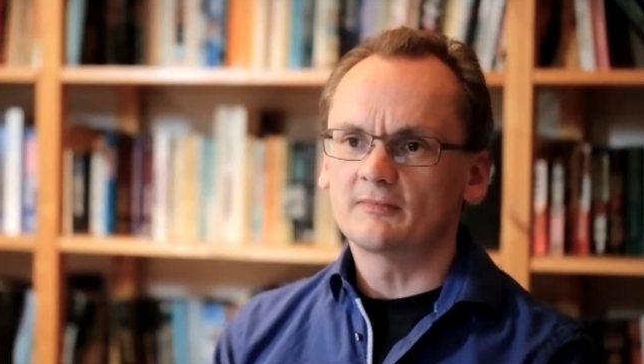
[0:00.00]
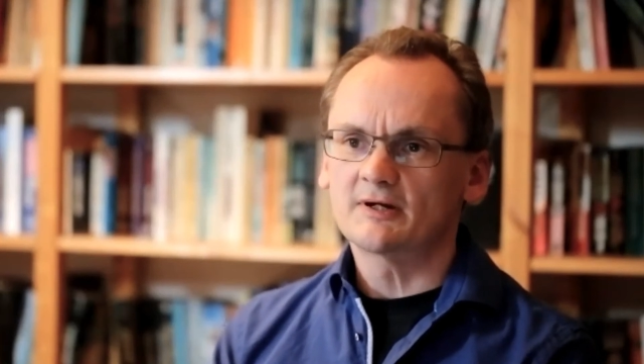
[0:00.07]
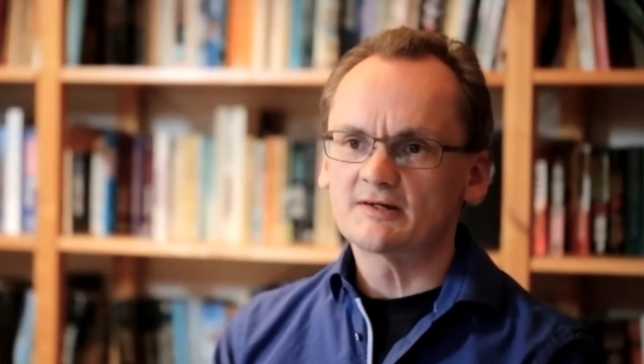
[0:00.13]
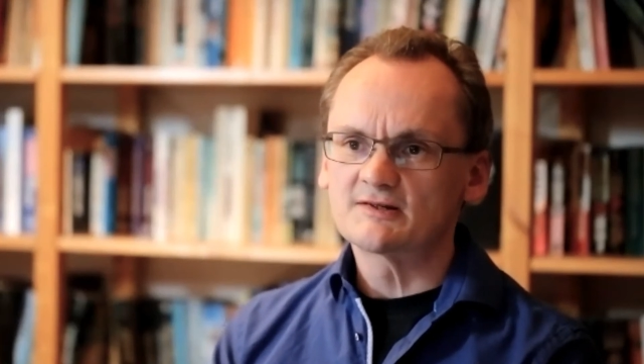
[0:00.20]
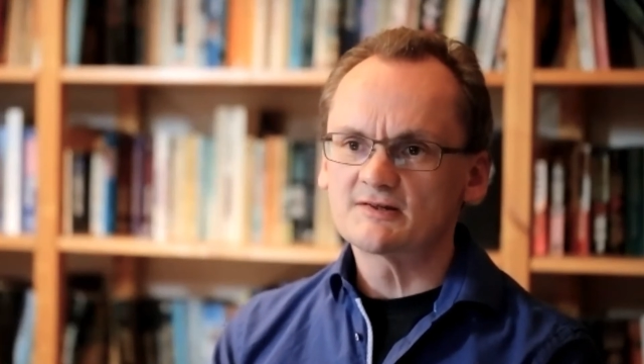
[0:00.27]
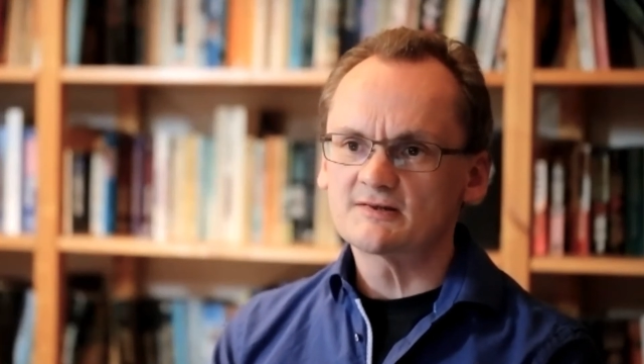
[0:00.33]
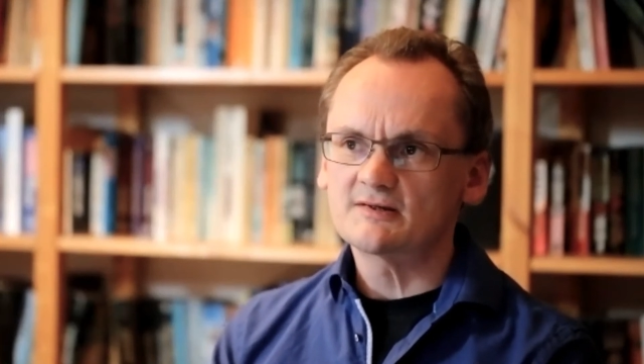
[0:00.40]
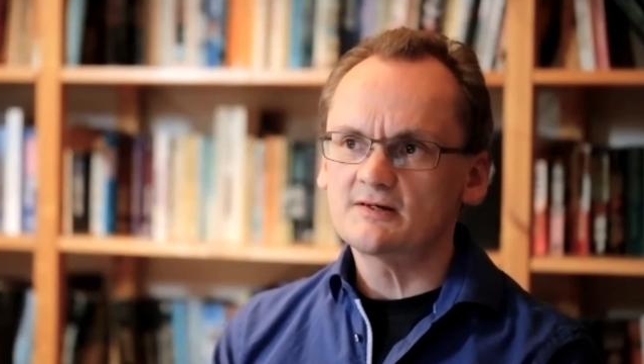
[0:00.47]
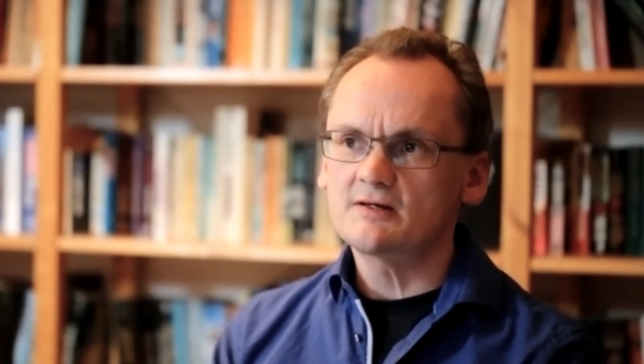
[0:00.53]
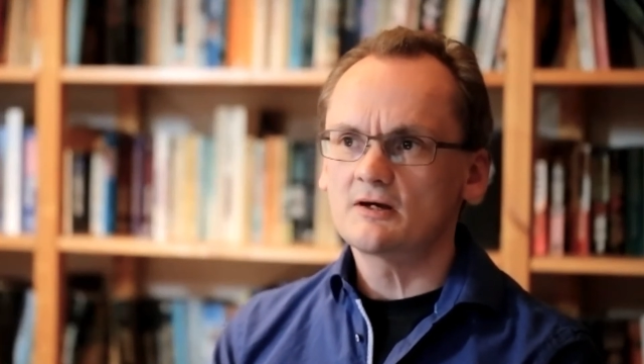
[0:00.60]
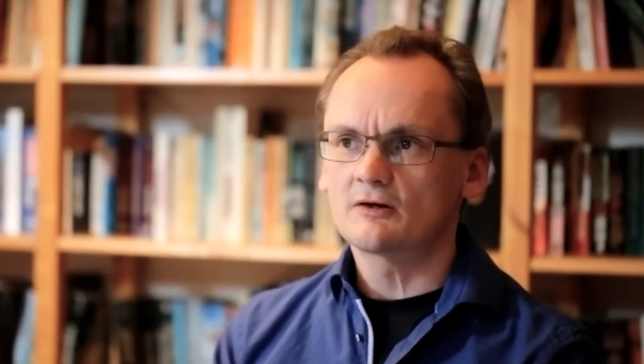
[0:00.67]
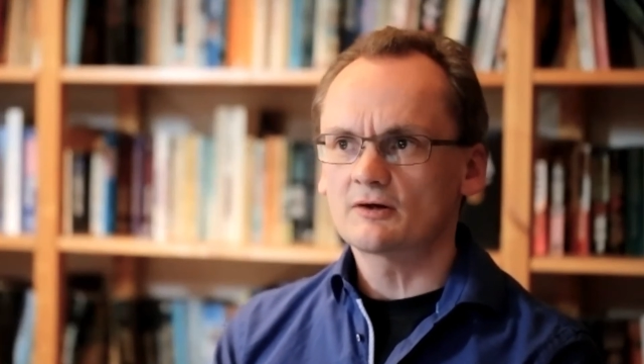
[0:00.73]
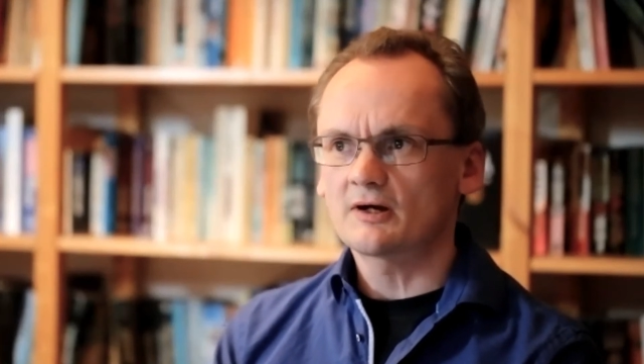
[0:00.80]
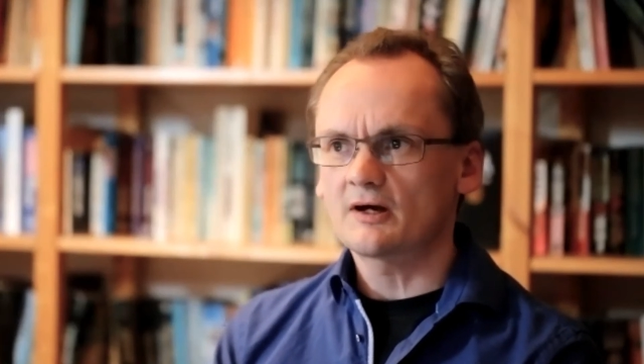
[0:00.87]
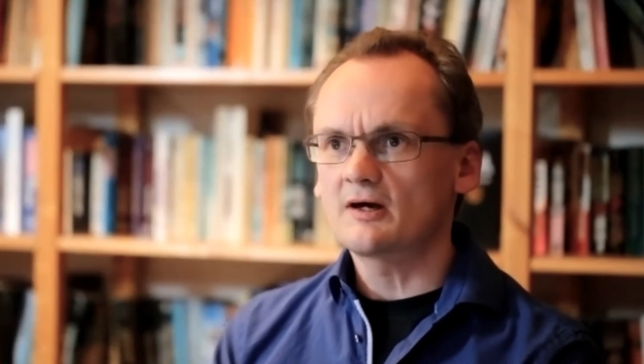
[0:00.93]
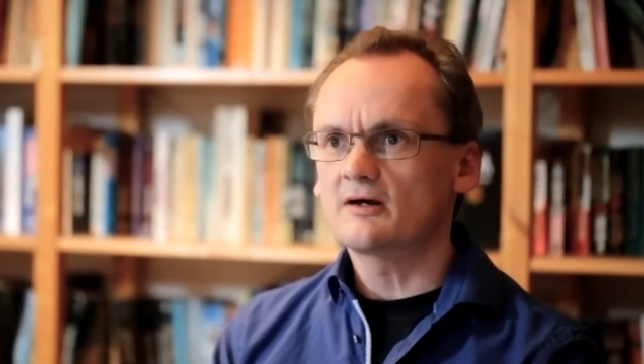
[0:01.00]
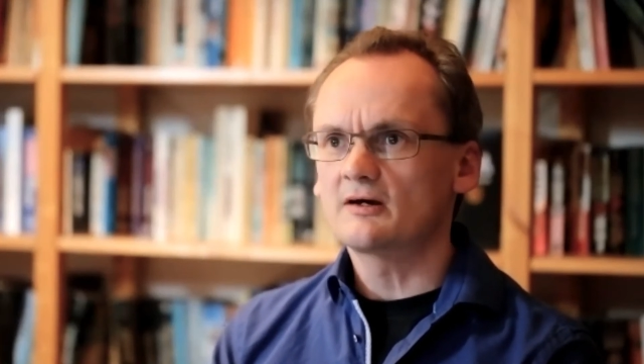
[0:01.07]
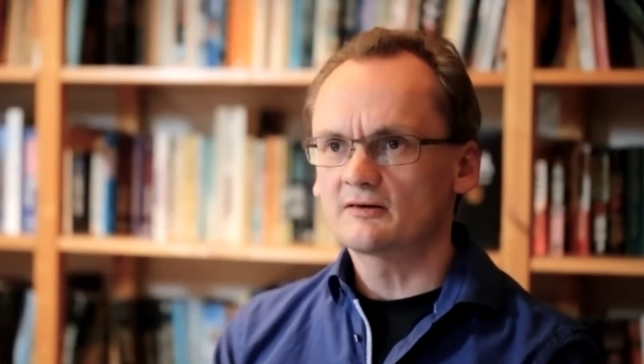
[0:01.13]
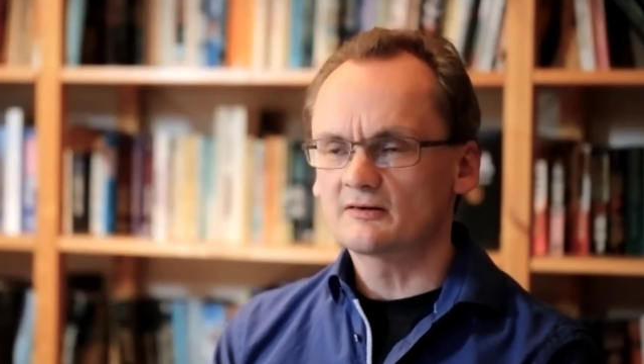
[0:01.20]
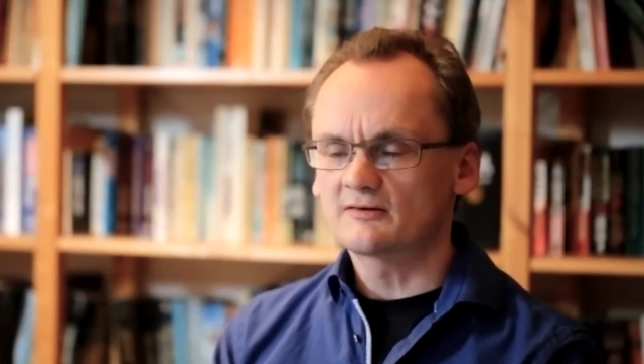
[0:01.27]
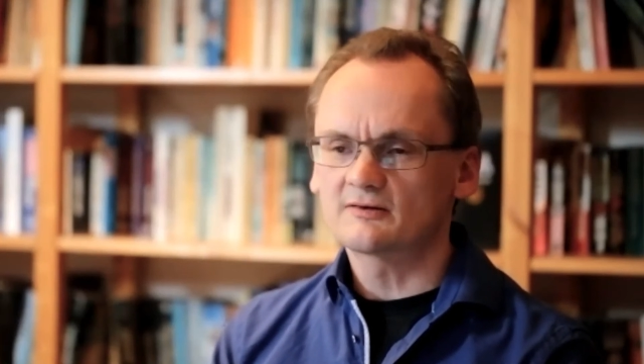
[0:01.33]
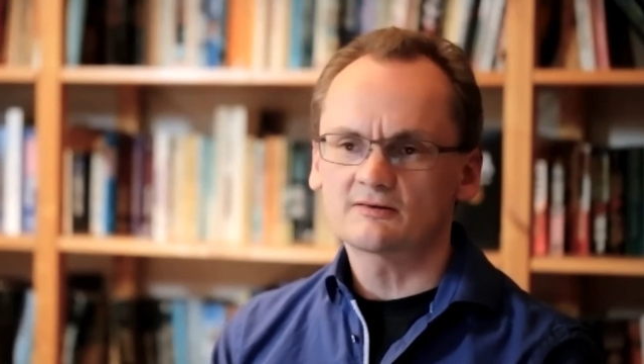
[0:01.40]
Let's see, okay,
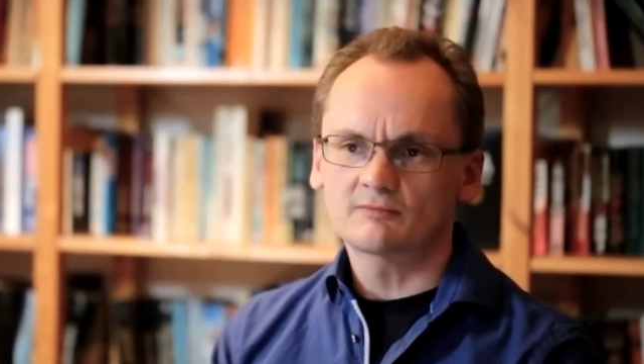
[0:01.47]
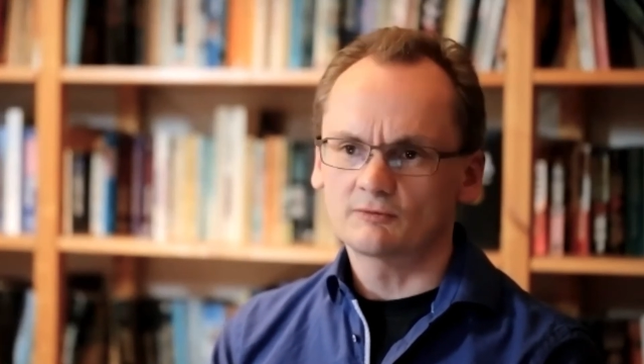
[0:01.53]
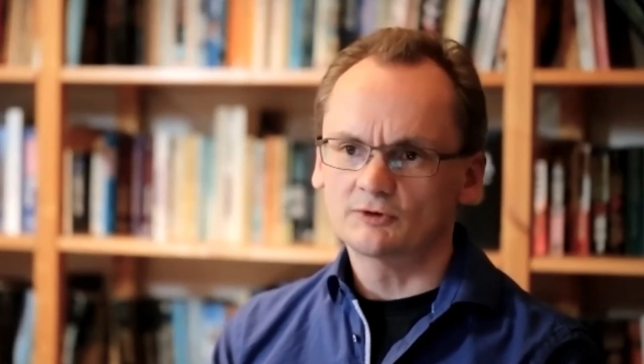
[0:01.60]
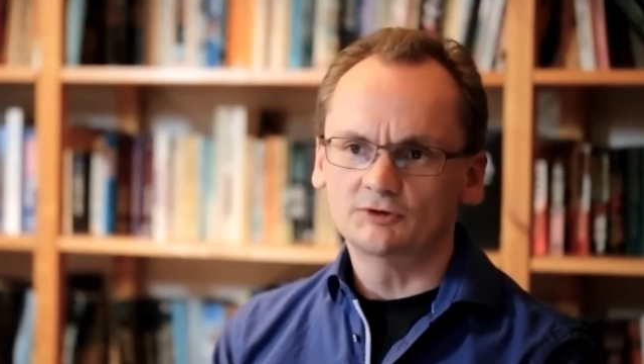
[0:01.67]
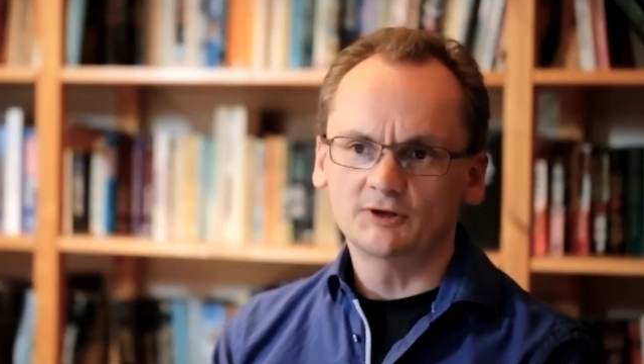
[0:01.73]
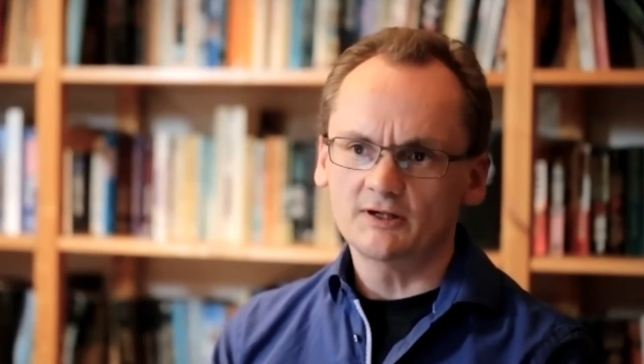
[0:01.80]
it's